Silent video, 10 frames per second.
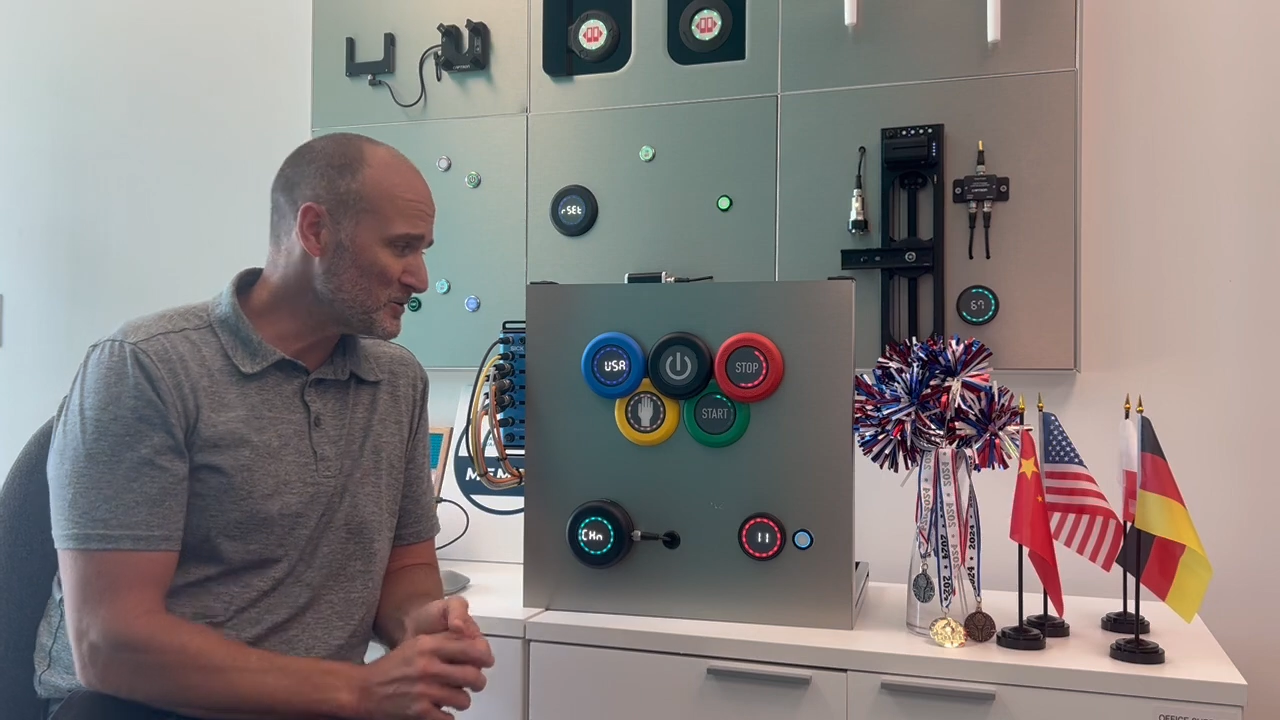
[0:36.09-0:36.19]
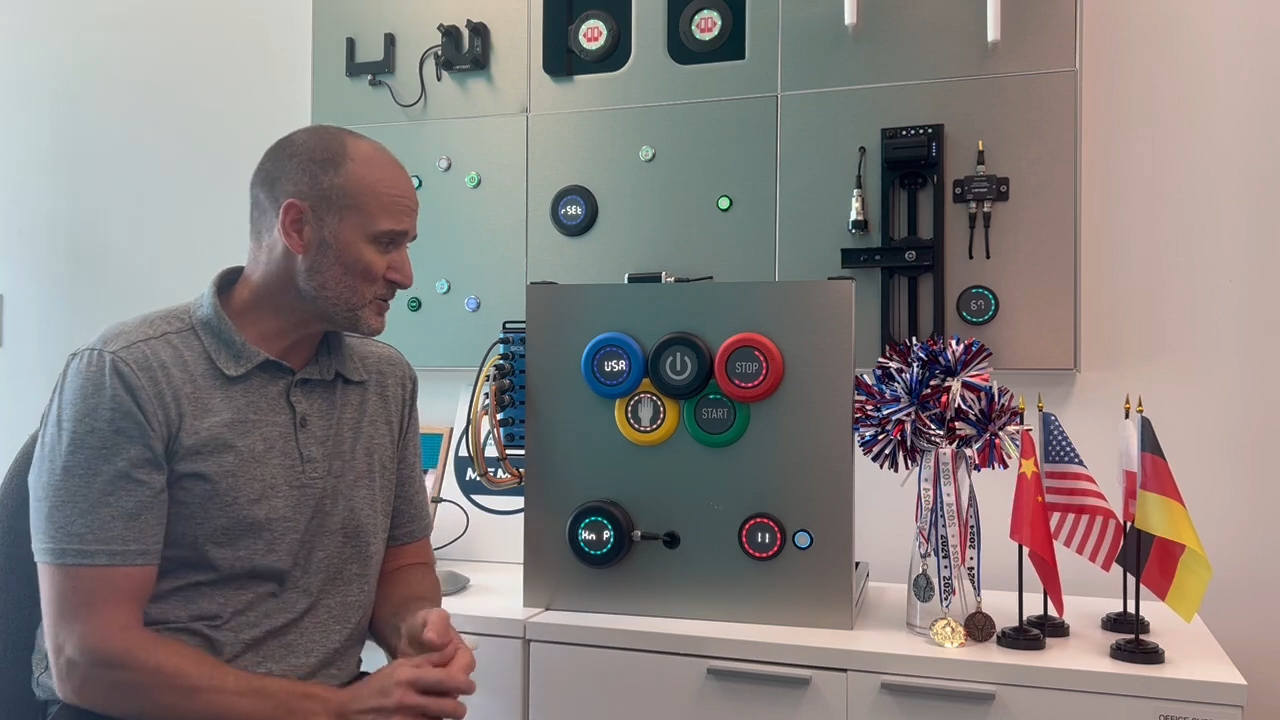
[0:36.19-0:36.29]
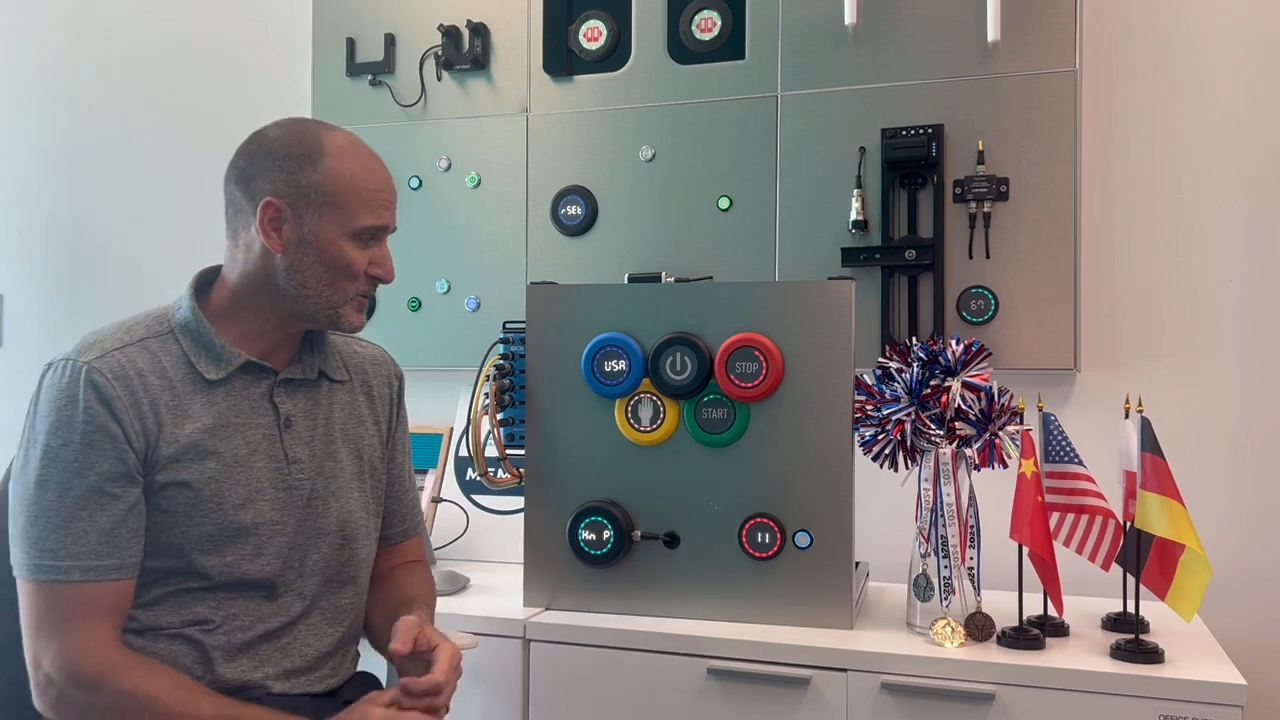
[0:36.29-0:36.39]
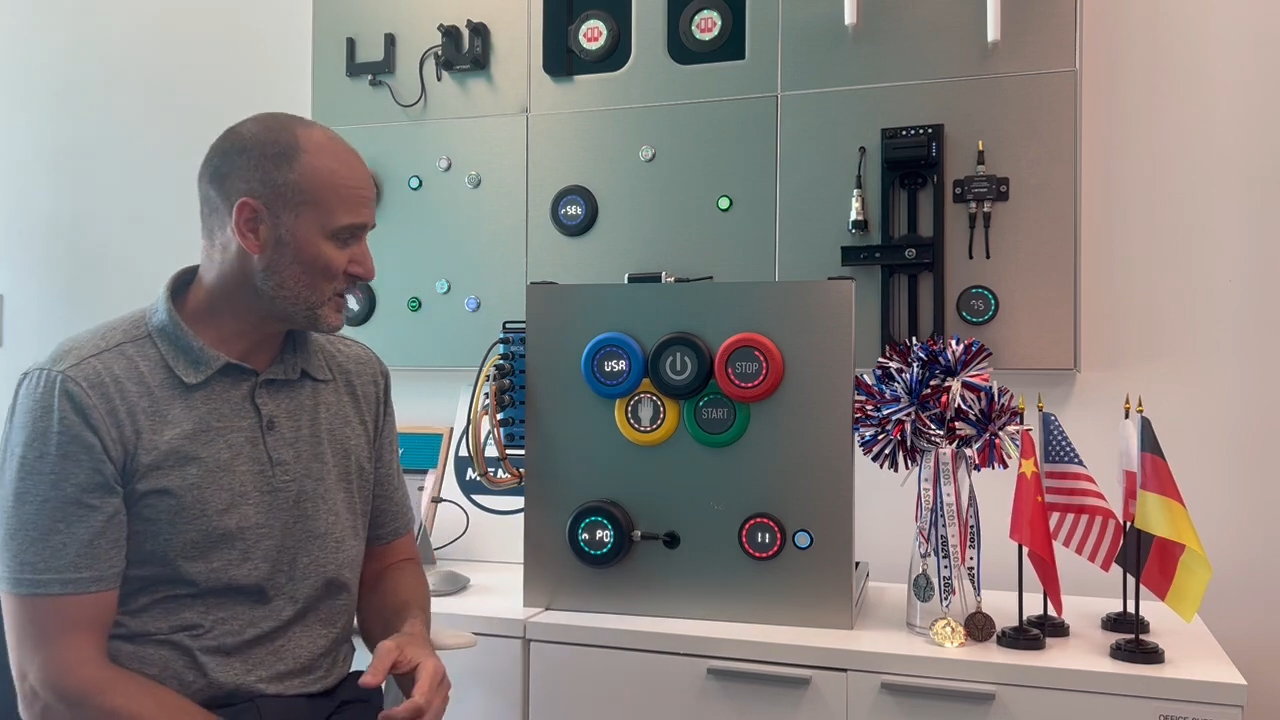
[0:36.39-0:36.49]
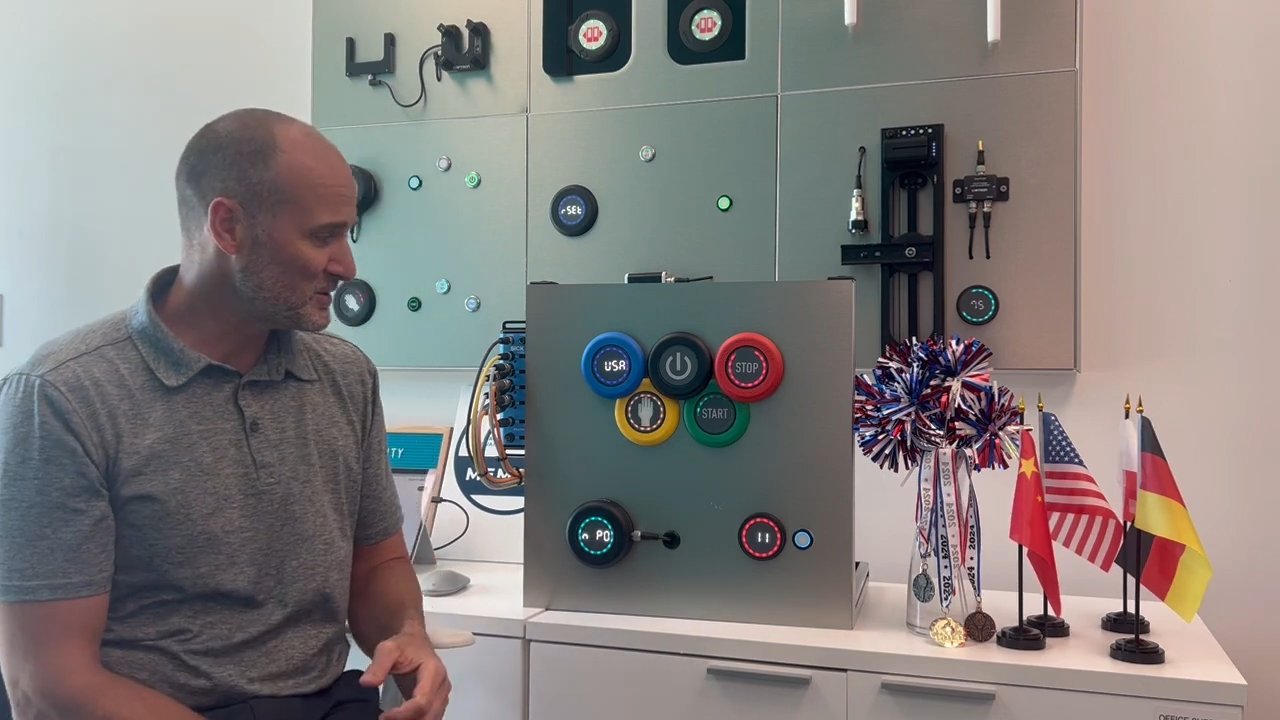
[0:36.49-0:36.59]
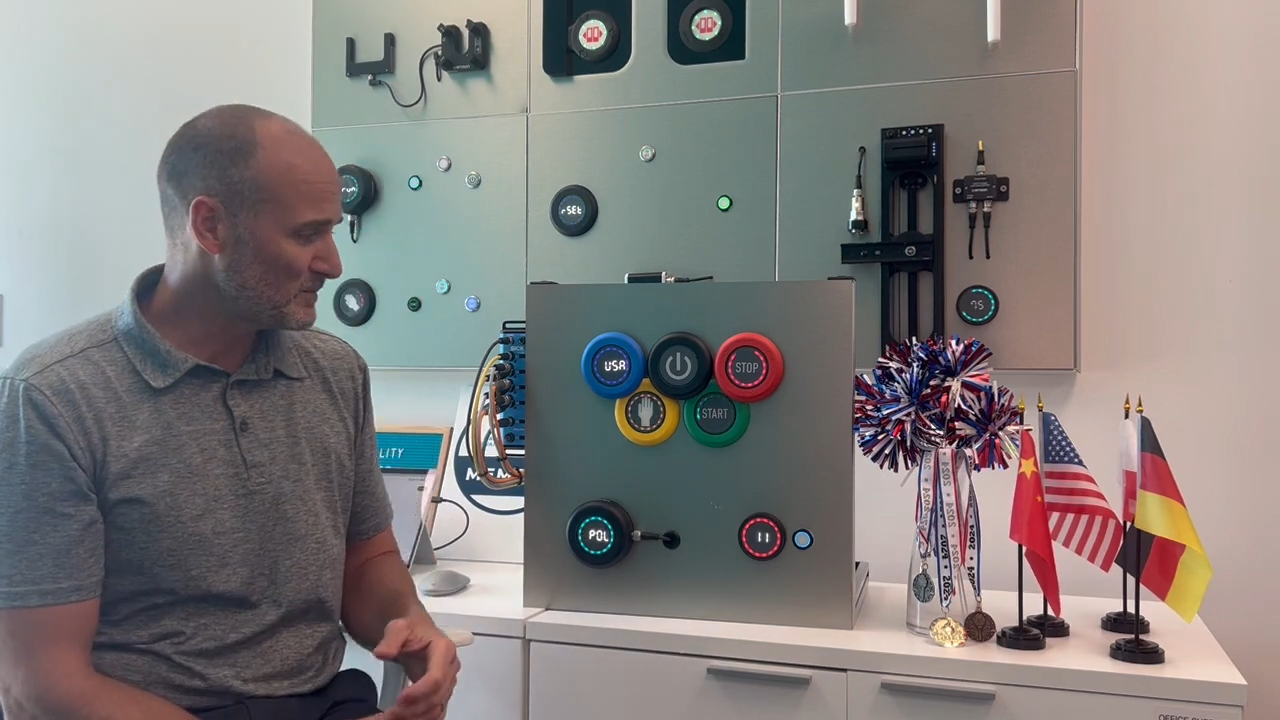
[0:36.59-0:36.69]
across the